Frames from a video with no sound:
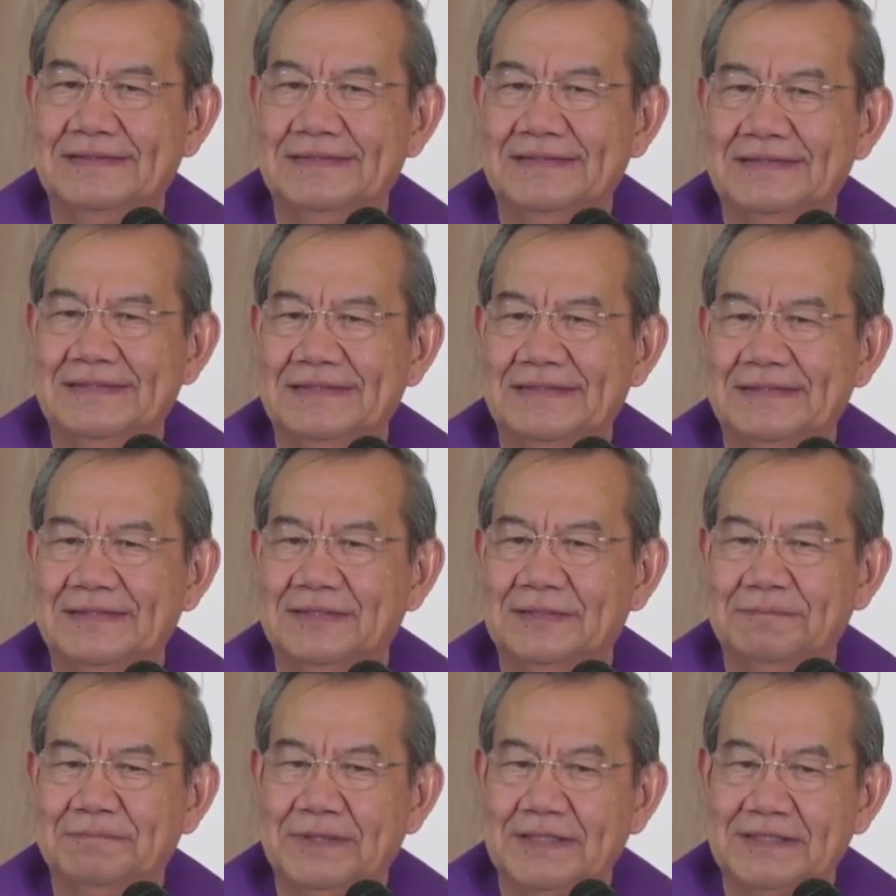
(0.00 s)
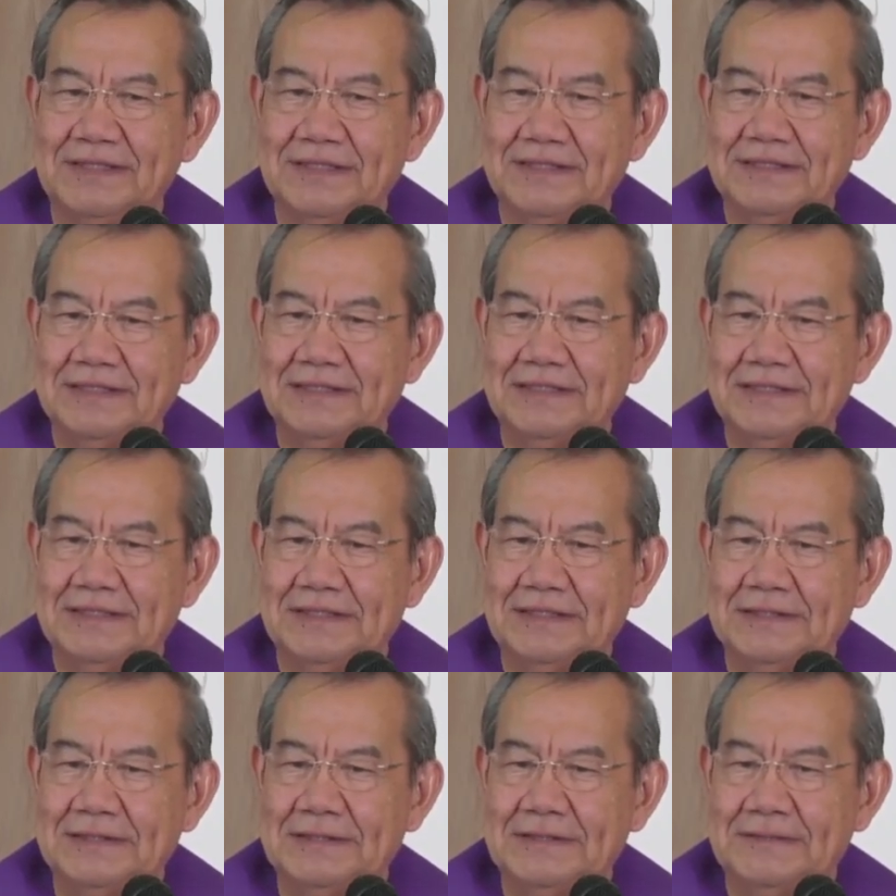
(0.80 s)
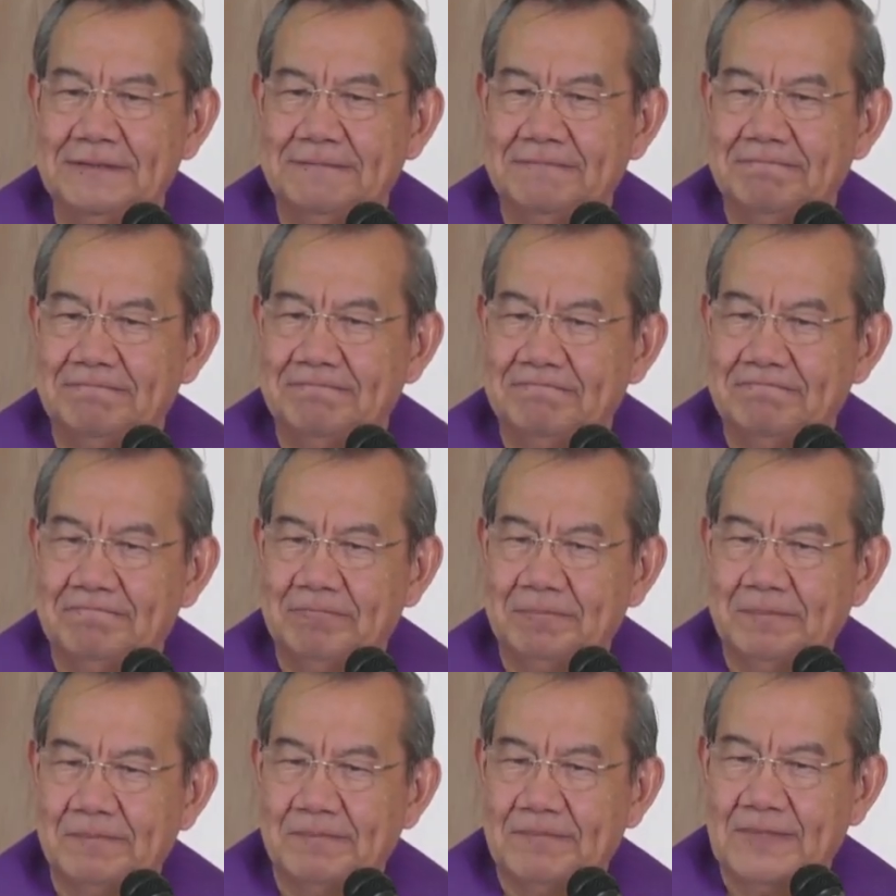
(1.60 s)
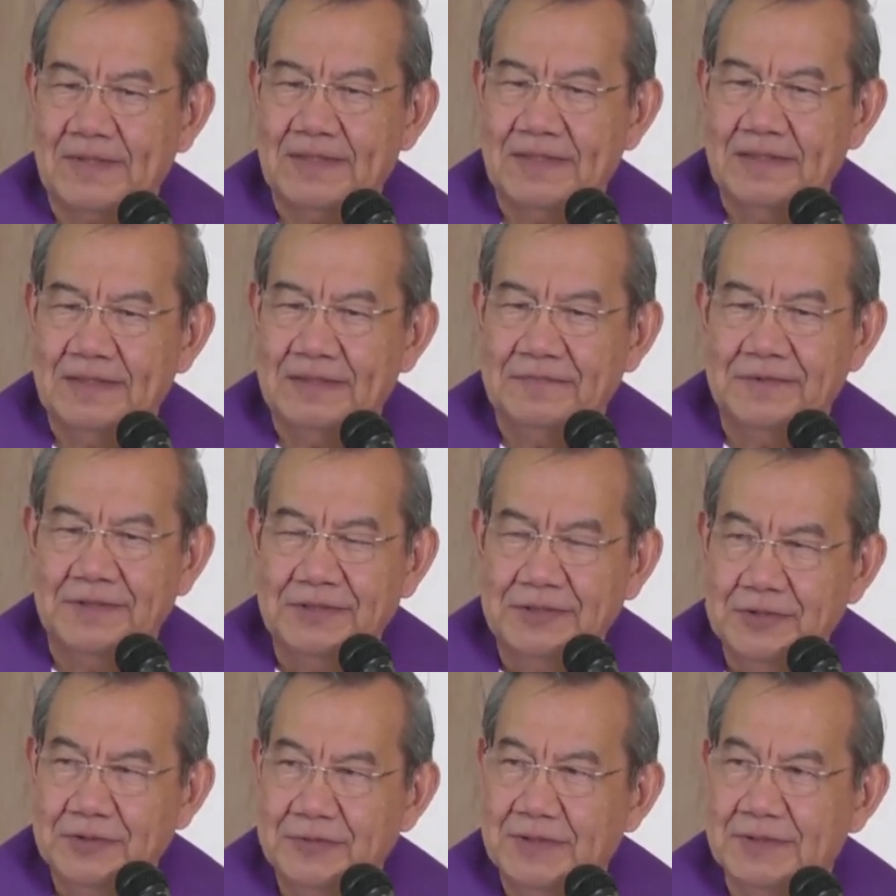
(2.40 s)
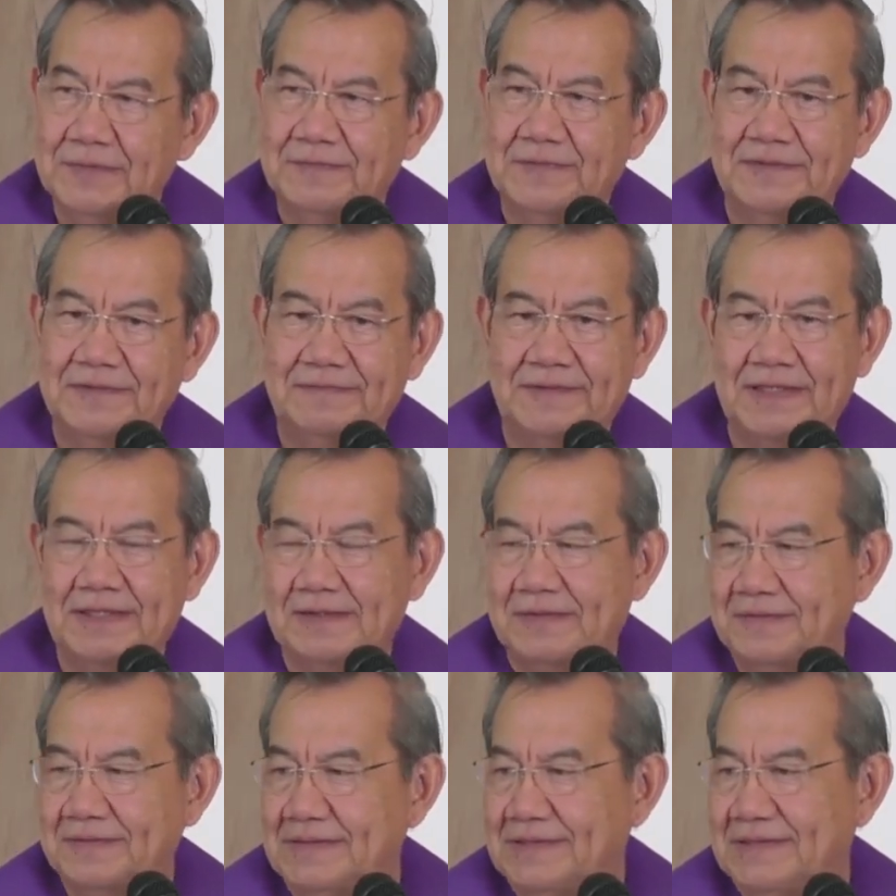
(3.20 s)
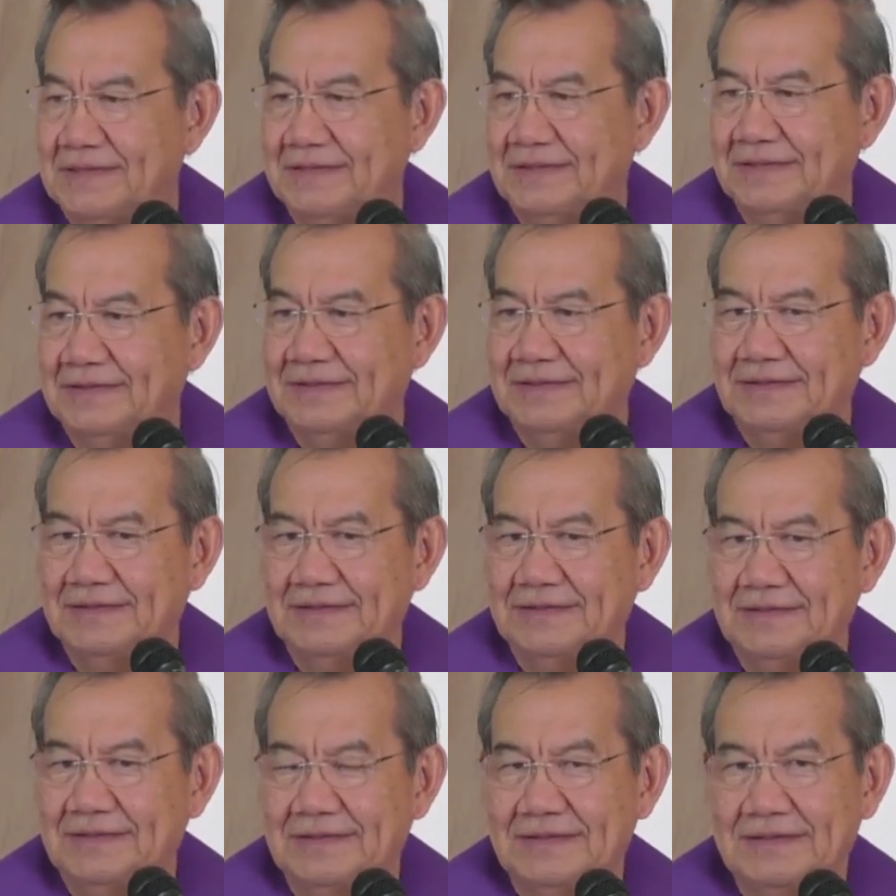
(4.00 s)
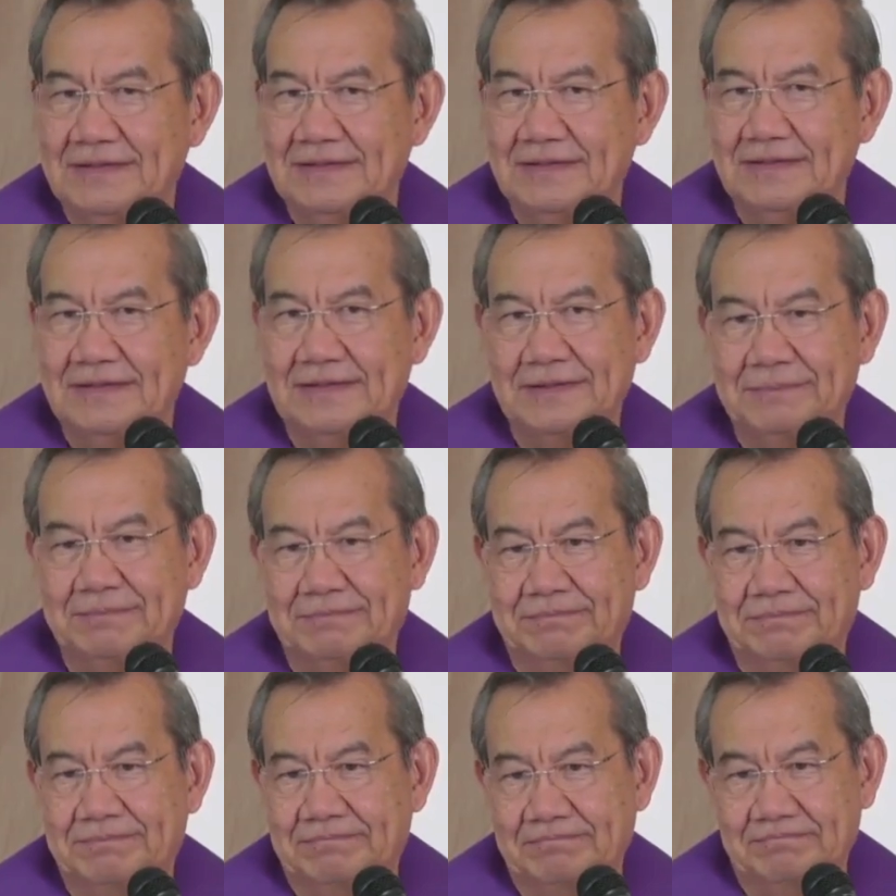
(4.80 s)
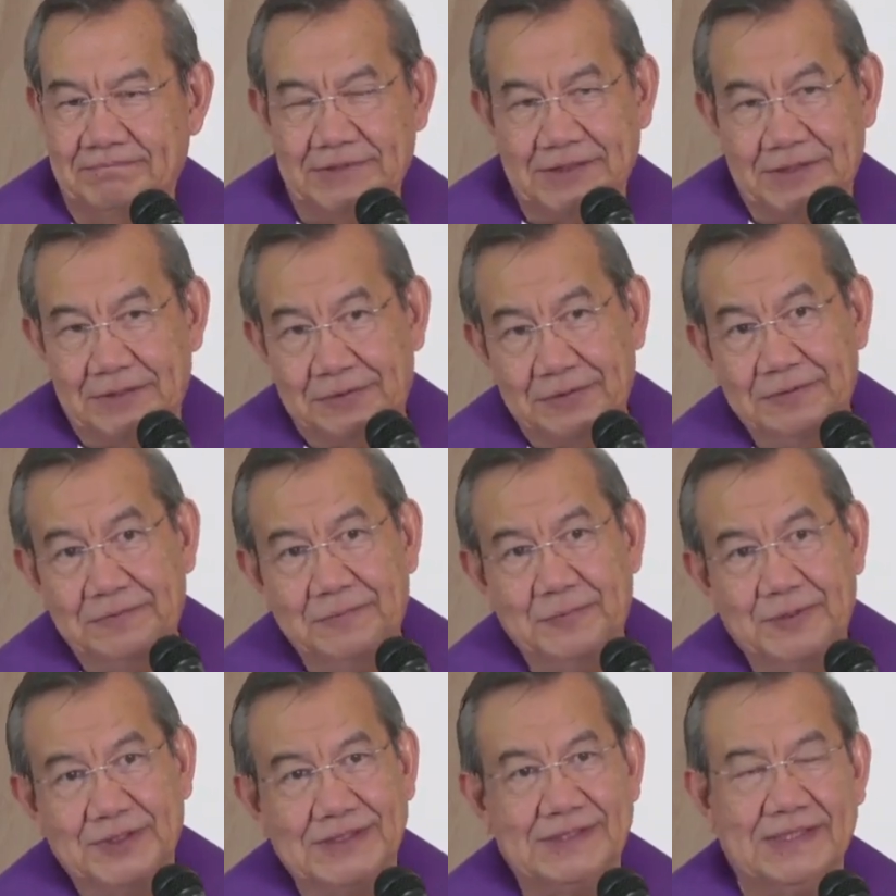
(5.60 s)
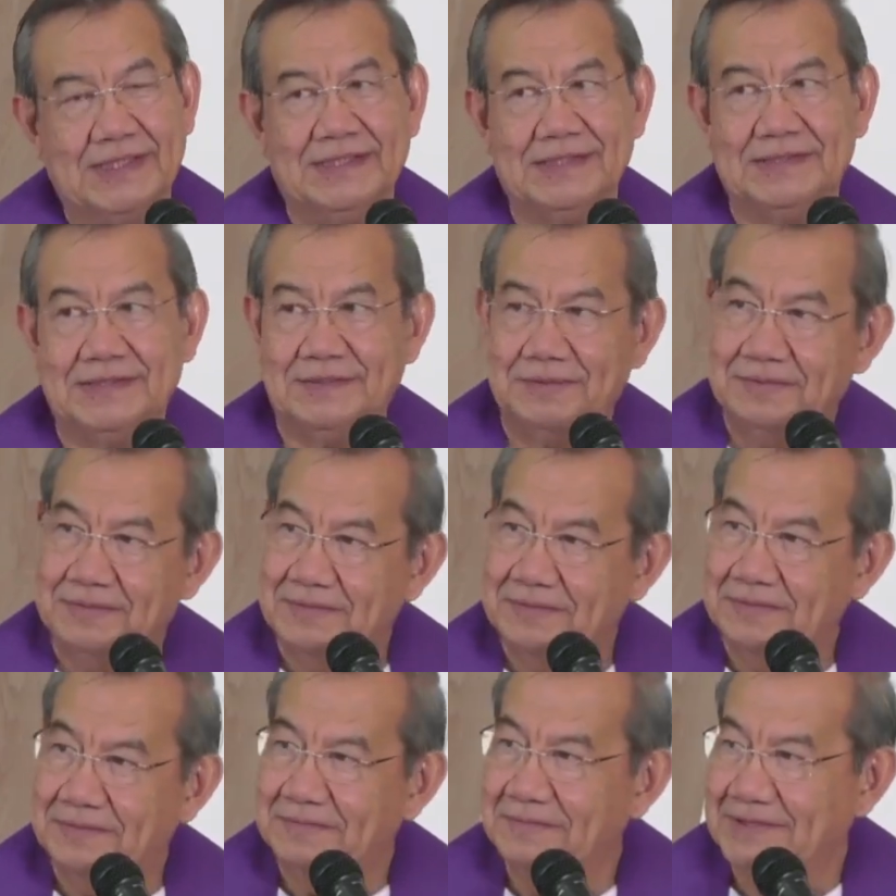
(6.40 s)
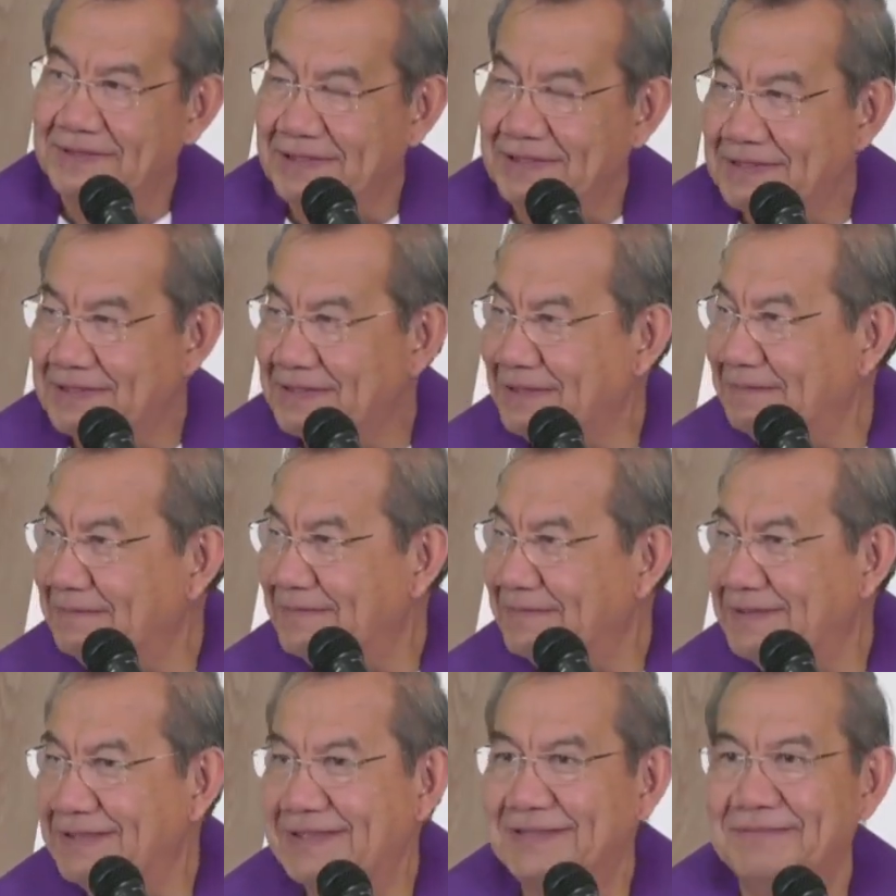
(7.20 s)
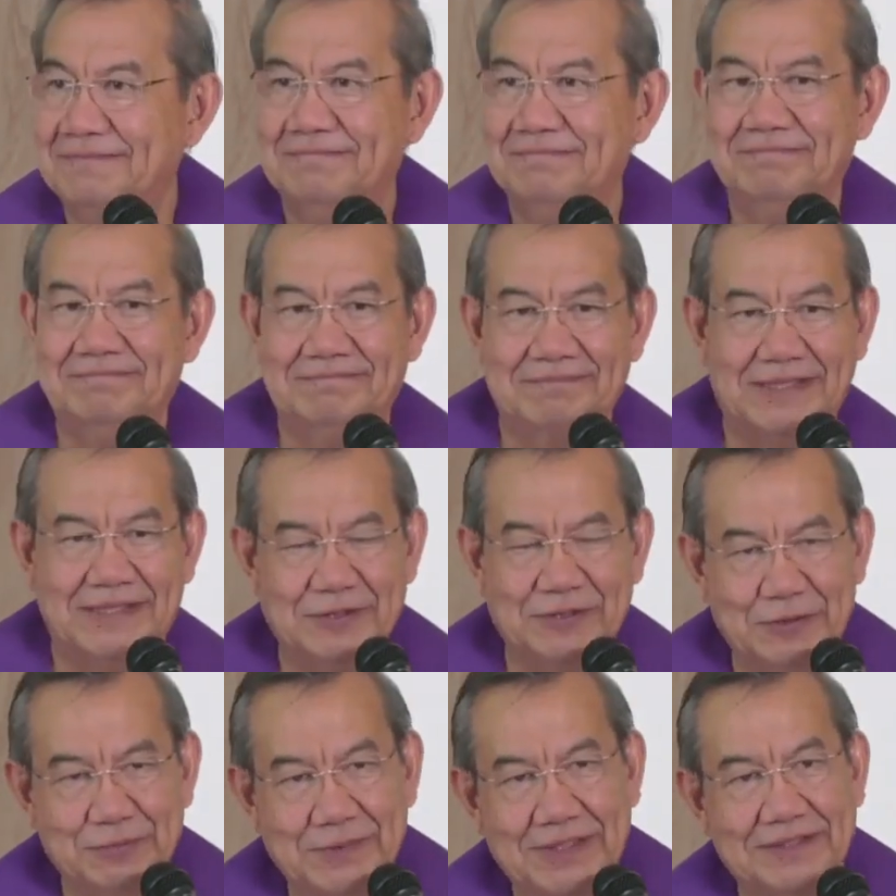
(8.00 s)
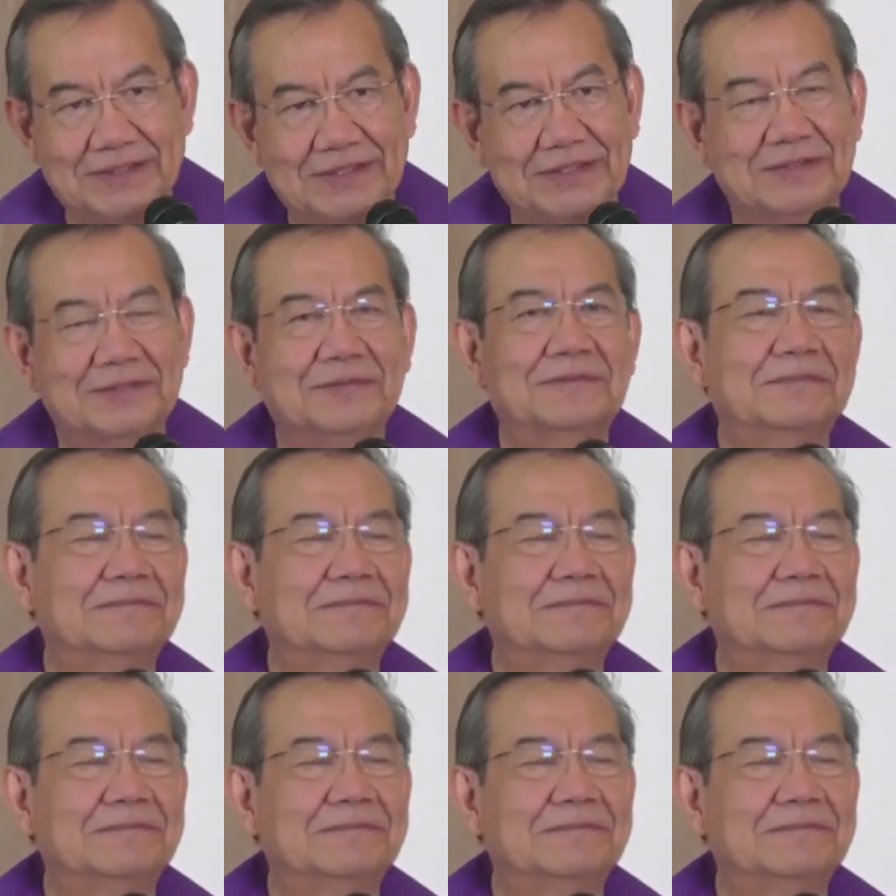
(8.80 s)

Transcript: So pagdating ng renewal of the vows, the, the groom was asked to say something bago mag-renew.